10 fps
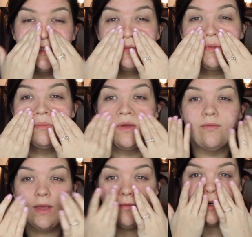It's one of my
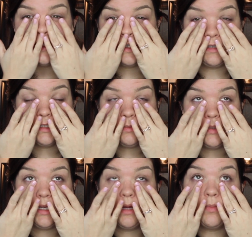favorites. I like to
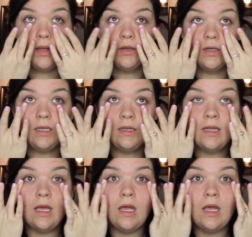put it up underneath,